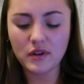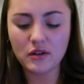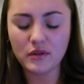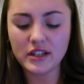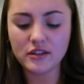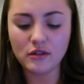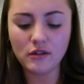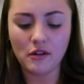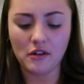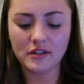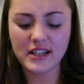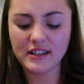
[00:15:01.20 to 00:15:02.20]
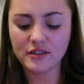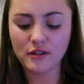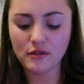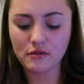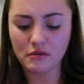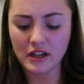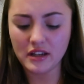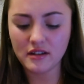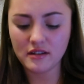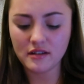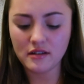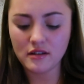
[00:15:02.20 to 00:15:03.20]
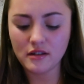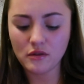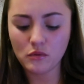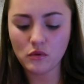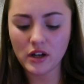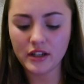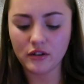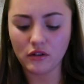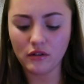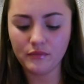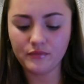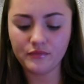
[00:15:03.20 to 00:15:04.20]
we always do lots. Let's do 3. Why not?